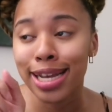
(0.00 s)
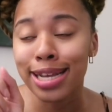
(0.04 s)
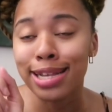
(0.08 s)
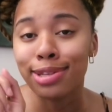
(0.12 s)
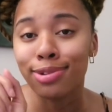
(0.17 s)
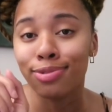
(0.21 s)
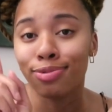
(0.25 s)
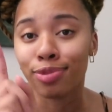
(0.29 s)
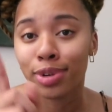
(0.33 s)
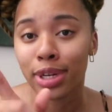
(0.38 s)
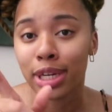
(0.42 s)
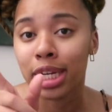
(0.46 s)
is
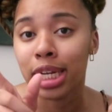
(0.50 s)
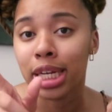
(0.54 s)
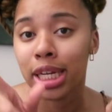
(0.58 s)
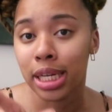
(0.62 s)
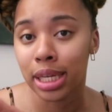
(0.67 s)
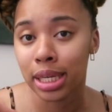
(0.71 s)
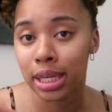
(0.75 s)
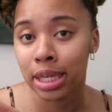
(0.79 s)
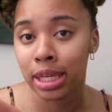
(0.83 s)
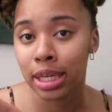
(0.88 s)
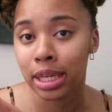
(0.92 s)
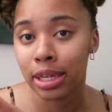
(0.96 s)
really
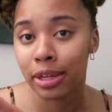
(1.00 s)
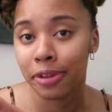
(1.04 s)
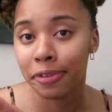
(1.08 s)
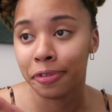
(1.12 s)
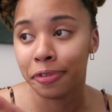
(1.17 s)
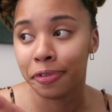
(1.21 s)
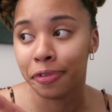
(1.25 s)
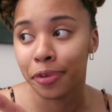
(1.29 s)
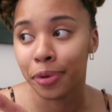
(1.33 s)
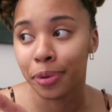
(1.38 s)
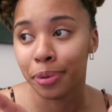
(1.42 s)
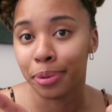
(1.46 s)
good
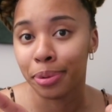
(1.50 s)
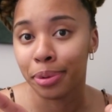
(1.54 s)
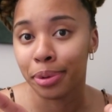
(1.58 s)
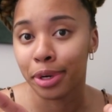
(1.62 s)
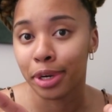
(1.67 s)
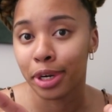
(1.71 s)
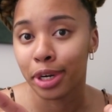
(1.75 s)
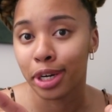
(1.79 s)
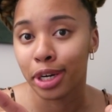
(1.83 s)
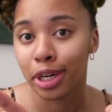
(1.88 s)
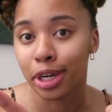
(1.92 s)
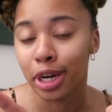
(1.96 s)

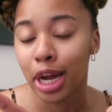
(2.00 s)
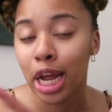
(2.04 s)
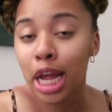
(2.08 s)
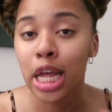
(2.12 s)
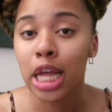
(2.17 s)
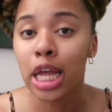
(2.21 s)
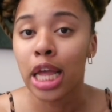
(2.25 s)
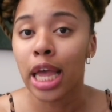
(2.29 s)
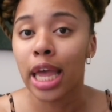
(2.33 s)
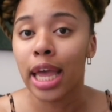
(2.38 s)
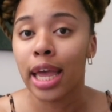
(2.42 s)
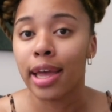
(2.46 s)
for
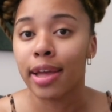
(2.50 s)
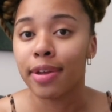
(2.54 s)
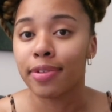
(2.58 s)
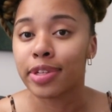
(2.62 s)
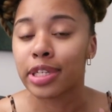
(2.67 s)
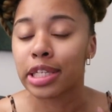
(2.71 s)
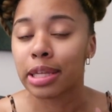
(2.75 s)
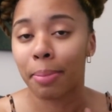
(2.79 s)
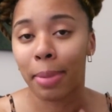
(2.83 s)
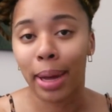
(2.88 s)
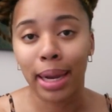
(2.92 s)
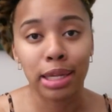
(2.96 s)
if
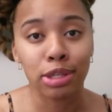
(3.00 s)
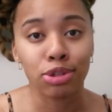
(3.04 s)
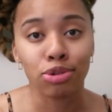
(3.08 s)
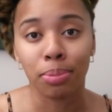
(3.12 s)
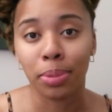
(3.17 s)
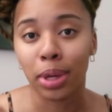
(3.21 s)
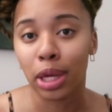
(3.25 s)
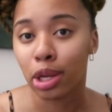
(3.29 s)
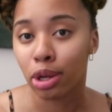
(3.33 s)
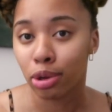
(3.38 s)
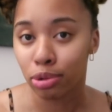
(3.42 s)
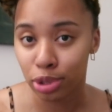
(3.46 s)
somebody's gonna
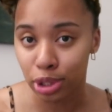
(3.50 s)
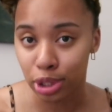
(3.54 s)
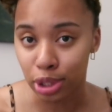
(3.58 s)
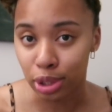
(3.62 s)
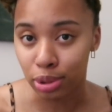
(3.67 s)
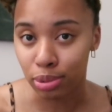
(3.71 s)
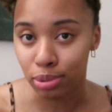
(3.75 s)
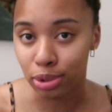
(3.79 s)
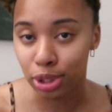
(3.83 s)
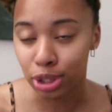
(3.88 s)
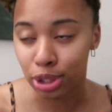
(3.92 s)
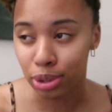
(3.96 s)
be close to
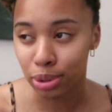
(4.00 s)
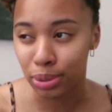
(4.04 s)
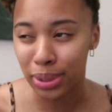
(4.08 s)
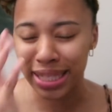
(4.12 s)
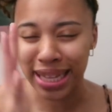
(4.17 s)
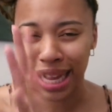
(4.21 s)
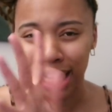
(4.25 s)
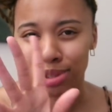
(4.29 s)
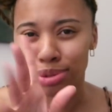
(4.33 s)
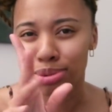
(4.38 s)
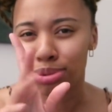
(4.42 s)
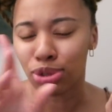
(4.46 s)
you too. It's
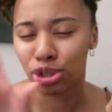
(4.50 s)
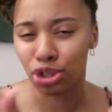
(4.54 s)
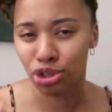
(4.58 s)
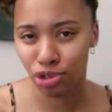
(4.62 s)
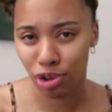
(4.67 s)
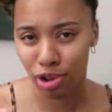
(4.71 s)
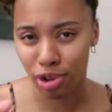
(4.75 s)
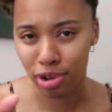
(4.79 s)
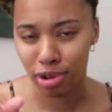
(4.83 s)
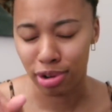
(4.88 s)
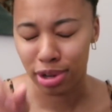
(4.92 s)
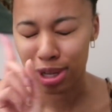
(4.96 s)
not too
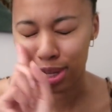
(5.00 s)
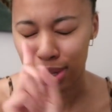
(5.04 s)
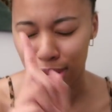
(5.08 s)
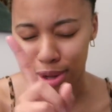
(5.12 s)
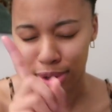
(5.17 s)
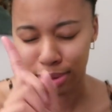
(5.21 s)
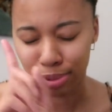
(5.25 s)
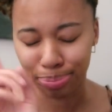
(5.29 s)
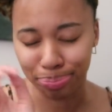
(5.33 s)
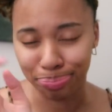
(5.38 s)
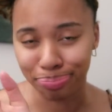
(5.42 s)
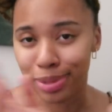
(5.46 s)
strong,
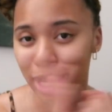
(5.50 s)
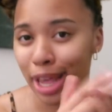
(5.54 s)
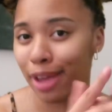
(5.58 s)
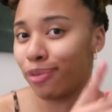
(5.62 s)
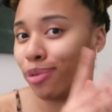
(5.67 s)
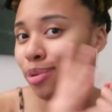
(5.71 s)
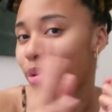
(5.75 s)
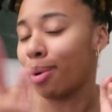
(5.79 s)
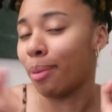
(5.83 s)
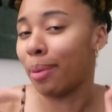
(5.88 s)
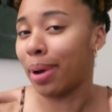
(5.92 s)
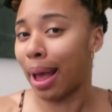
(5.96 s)
so if
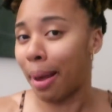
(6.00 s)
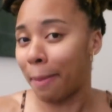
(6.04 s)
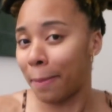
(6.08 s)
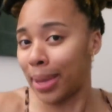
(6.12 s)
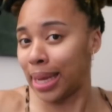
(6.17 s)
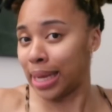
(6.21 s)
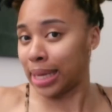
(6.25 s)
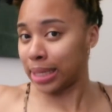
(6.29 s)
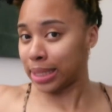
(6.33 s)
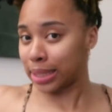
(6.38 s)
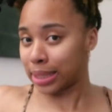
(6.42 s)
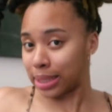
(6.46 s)
you know what I
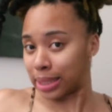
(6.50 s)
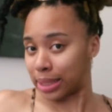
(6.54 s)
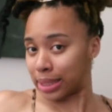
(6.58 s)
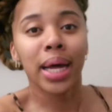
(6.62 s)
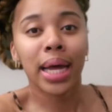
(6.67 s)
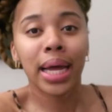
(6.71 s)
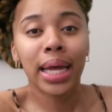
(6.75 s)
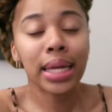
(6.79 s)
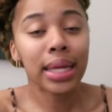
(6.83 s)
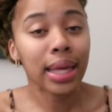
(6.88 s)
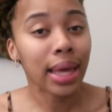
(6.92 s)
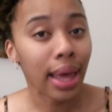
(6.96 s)
mean.
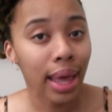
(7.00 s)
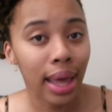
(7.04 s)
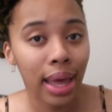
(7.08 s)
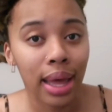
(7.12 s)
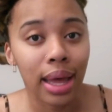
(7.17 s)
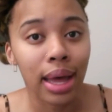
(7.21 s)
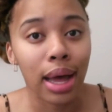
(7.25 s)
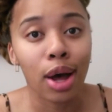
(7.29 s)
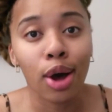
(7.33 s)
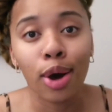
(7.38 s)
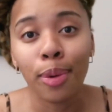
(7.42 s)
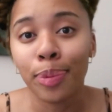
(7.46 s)
But
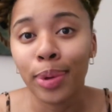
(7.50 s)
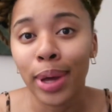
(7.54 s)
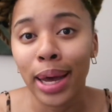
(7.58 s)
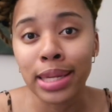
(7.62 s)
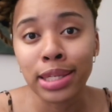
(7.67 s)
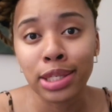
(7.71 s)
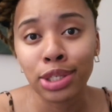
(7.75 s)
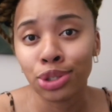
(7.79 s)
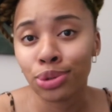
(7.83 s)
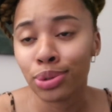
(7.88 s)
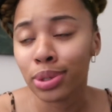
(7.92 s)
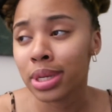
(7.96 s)
yeah, I hope you
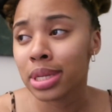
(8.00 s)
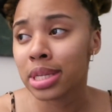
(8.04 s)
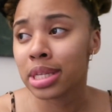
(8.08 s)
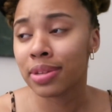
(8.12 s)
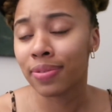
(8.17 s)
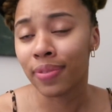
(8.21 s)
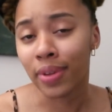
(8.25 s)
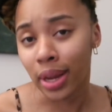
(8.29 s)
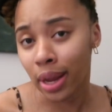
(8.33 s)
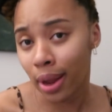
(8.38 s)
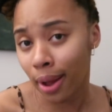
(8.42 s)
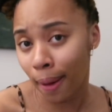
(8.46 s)
guys enjoyed this
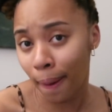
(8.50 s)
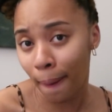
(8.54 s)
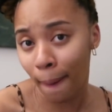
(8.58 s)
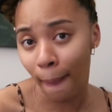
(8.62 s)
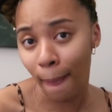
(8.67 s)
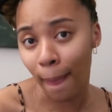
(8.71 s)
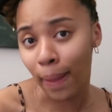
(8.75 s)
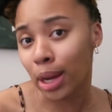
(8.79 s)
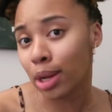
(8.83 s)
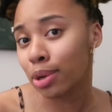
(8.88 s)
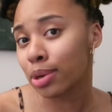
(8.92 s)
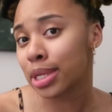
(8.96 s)

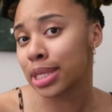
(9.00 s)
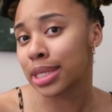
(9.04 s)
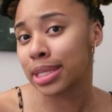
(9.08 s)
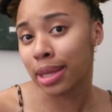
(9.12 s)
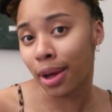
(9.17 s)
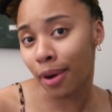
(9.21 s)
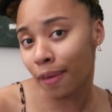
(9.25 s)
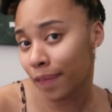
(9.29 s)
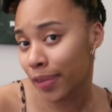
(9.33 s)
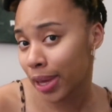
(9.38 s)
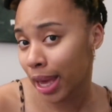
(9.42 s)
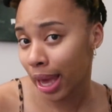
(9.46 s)
video. A little
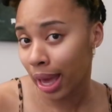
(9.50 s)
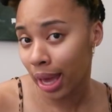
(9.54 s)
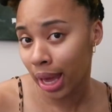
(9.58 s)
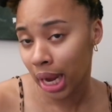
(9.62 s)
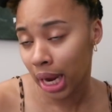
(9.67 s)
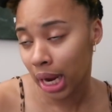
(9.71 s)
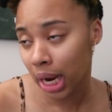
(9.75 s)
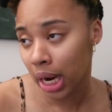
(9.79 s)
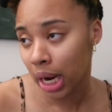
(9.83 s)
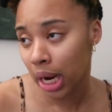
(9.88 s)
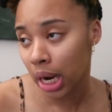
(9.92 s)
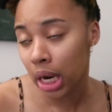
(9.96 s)

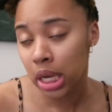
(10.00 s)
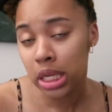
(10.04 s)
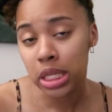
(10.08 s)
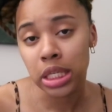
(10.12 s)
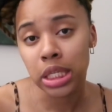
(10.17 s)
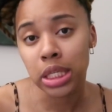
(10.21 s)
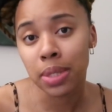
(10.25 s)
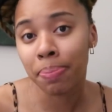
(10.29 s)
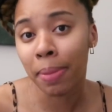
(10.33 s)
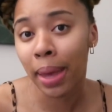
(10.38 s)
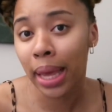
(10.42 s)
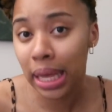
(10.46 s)
self-care,
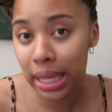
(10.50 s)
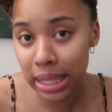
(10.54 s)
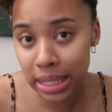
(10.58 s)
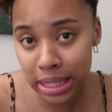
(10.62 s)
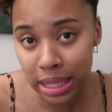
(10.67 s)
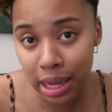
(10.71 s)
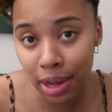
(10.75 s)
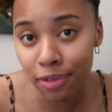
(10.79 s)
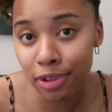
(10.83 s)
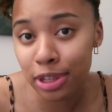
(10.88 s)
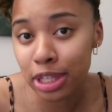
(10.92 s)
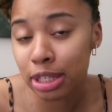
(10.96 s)
make
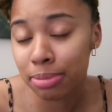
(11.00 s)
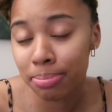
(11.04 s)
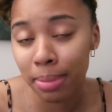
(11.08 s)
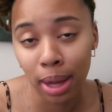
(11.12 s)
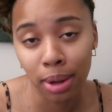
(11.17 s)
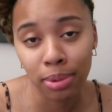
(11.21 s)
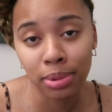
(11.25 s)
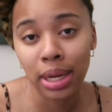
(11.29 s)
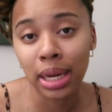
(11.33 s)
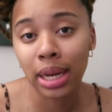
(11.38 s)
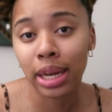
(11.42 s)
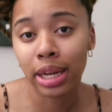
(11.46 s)
yourself
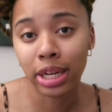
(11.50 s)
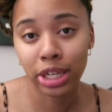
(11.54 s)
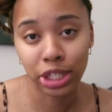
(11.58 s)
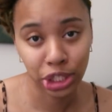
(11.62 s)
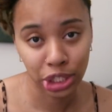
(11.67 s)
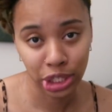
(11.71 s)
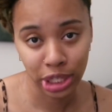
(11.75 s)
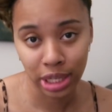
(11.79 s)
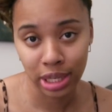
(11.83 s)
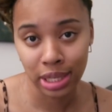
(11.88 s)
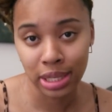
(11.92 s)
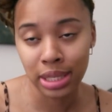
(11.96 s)
smell
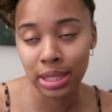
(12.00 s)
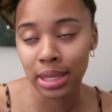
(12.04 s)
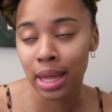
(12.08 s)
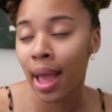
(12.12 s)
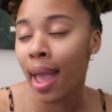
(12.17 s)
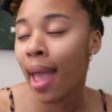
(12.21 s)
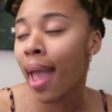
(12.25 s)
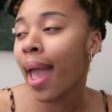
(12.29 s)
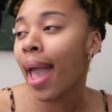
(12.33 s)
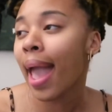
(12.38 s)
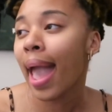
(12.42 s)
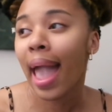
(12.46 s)
delicious,
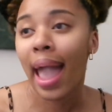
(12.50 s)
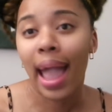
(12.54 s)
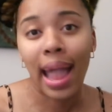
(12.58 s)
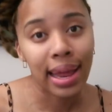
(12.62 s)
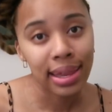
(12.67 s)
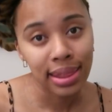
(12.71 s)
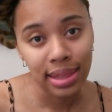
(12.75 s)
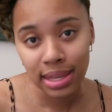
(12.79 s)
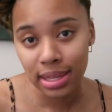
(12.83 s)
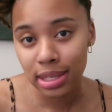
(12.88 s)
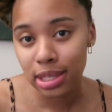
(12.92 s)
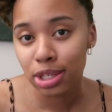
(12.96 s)

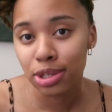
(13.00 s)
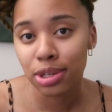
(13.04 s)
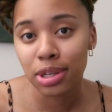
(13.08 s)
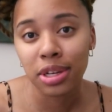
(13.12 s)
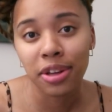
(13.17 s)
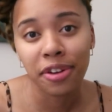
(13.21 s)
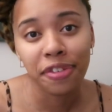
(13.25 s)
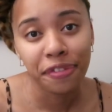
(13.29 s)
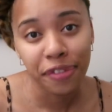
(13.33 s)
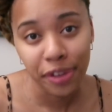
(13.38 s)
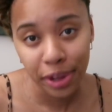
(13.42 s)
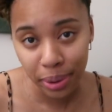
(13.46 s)
add this to
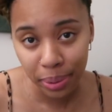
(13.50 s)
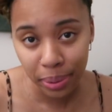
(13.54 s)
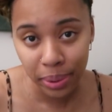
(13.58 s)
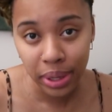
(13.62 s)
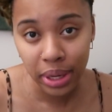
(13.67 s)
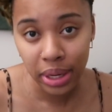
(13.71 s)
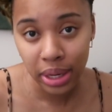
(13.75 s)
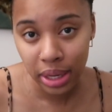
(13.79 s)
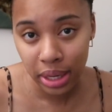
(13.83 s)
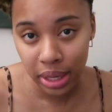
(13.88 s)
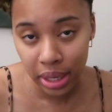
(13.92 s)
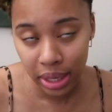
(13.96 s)
your feel
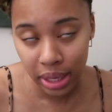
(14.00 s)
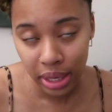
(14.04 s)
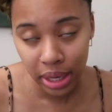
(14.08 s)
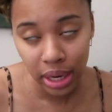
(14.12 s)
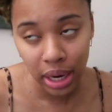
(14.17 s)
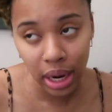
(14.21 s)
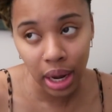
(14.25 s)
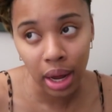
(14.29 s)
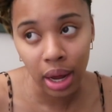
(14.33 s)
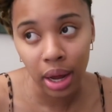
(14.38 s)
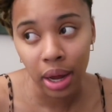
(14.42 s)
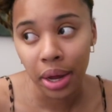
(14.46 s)
good.